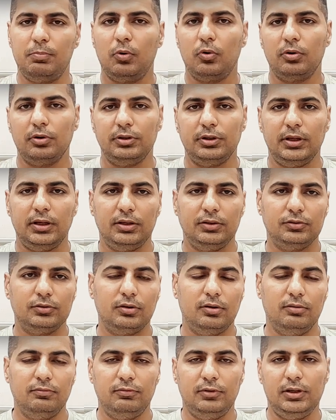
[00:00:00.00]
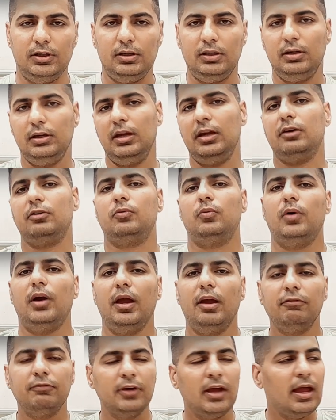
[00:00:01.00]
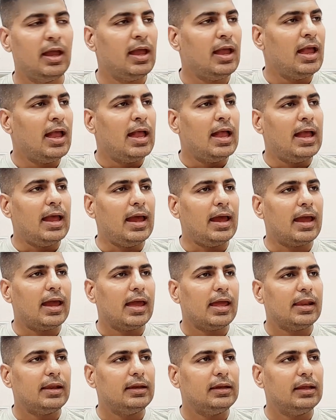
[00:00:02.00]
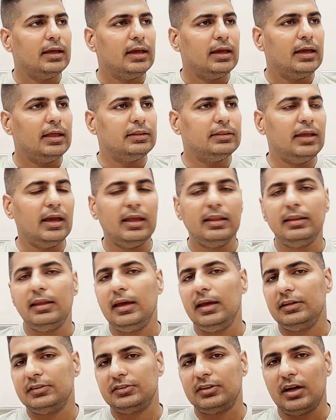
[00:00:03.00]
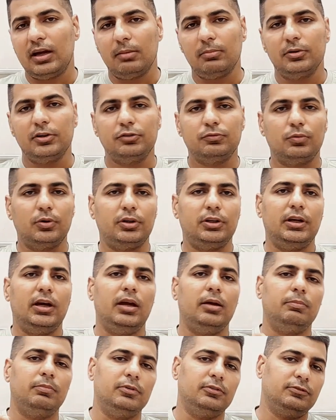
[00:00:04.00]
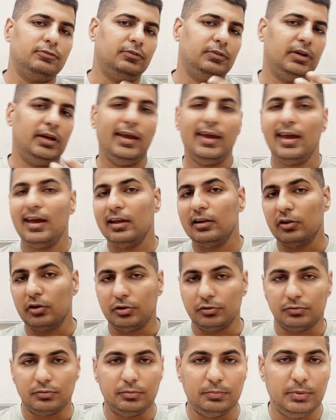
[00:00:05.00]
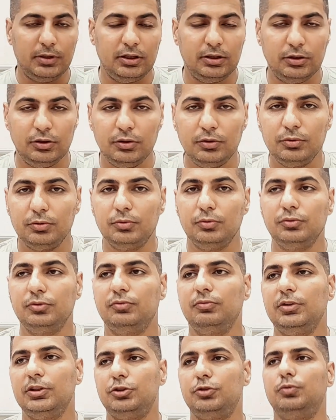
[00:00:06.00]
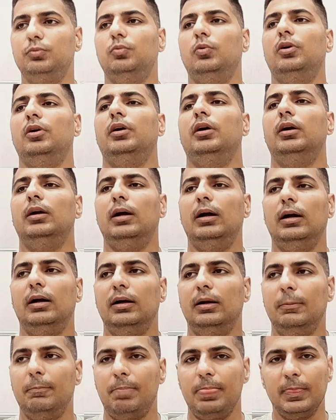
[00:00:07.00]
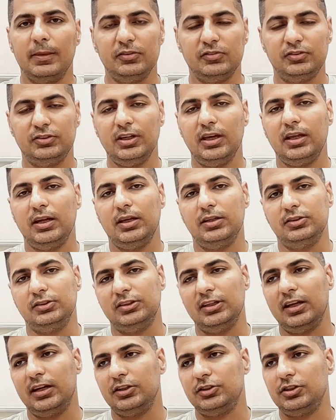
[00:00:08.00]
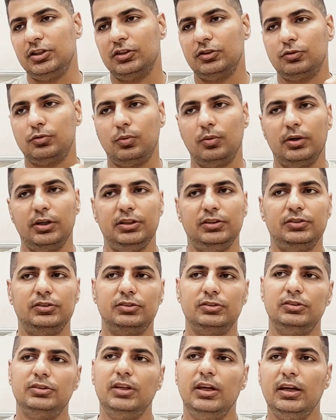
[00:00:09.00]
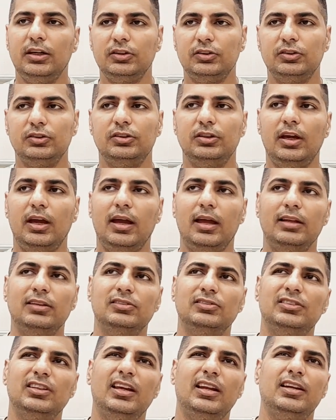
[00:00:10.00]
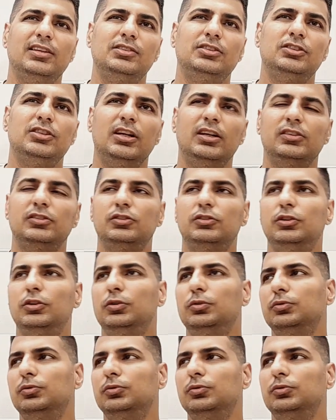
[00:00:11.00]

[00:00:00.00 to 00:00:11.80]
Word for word: important things of the aircraft, and then they established what type of alloys were being used, which were ZHS 26 and ZHS